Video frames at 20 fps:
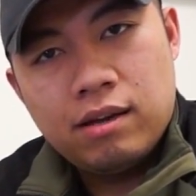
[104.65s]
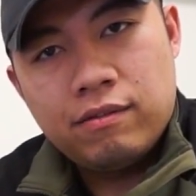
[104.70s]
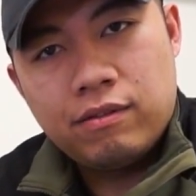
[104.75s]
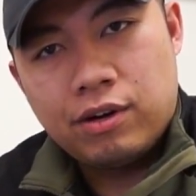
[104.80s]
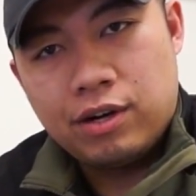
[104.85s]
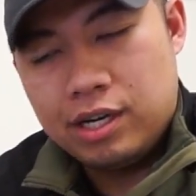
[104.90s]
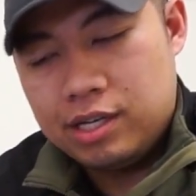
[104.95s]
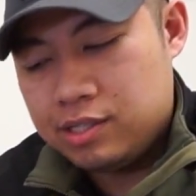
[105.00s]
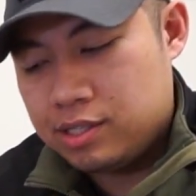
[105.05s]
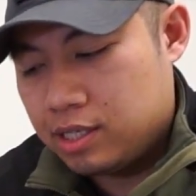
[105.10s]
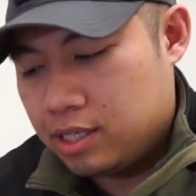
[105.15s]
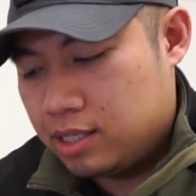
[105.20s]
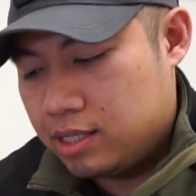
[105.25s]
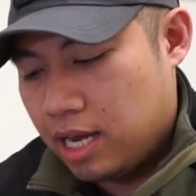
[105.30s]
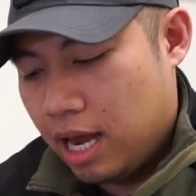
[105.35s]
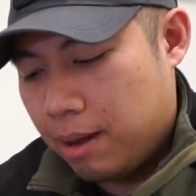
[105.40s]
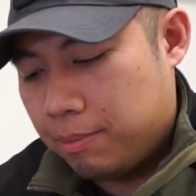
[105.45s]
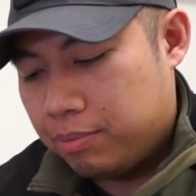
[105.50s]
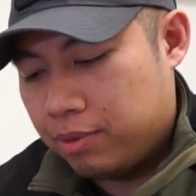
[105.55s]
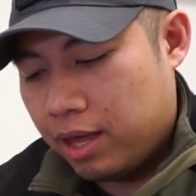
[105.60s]
Very easy to
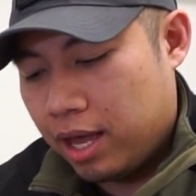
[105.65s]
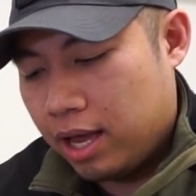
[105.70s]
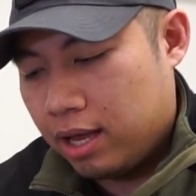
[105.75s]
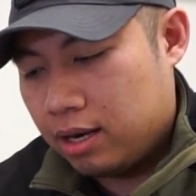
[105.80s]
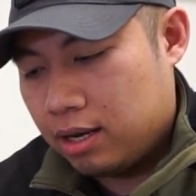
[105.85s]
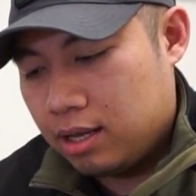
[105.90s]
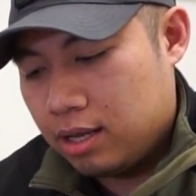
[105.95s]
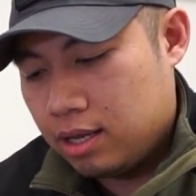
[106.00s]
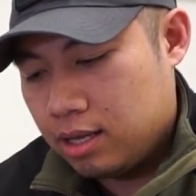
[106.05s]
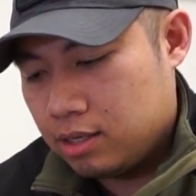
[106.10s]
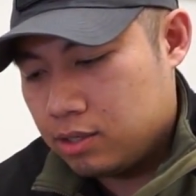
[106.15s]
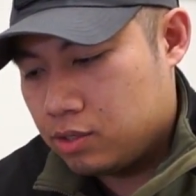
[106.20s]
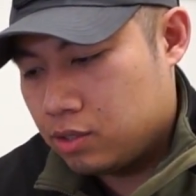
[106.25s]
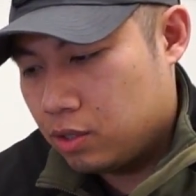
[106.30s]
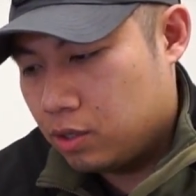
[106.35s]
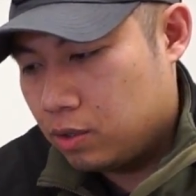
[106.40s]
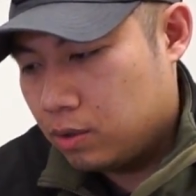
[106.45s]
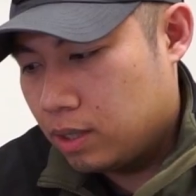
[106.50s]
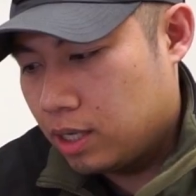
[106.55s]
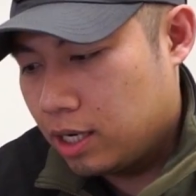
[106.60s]
tap that.
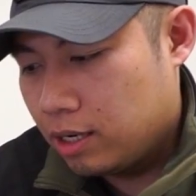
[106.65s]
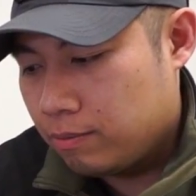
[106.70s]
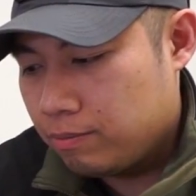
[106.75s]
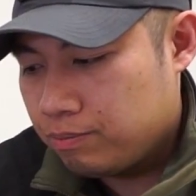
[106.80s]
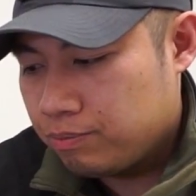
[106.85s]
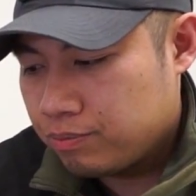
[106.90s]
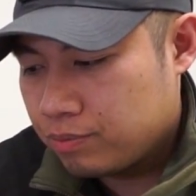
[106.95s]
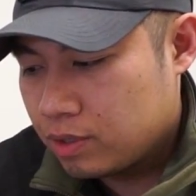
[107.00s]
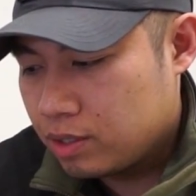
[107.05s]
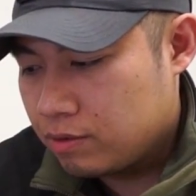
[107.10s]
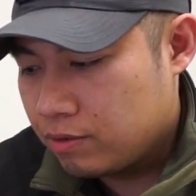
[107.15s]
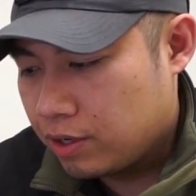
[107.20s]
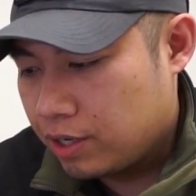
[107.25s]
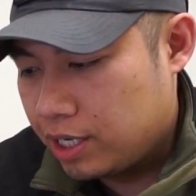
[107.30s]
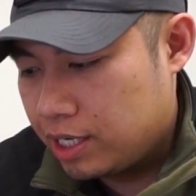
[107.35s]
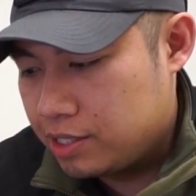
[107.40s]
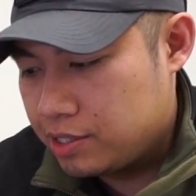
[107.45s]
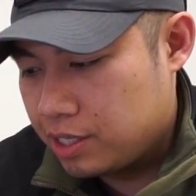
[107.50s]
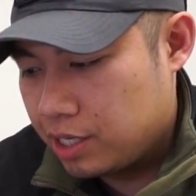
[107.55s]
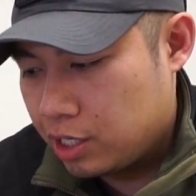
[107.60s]
So
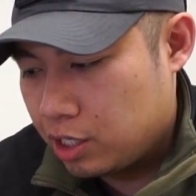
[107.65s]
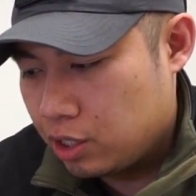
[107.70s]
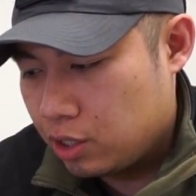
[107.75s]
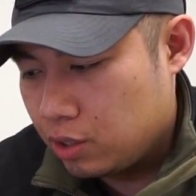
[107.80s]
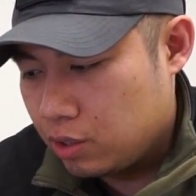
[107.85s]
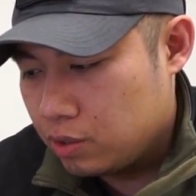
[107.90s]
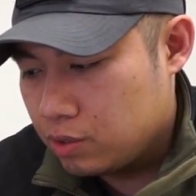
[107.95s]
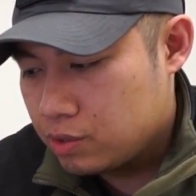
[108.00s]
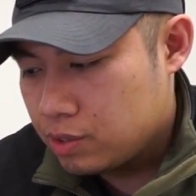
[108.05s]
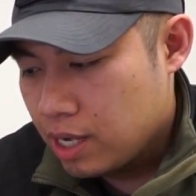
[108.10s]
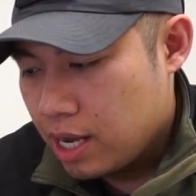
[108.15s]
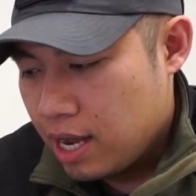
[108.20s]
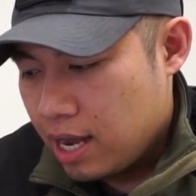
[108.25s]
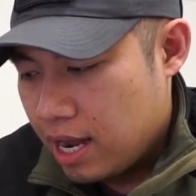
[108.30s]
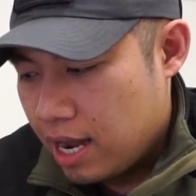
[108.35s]
very easy to use.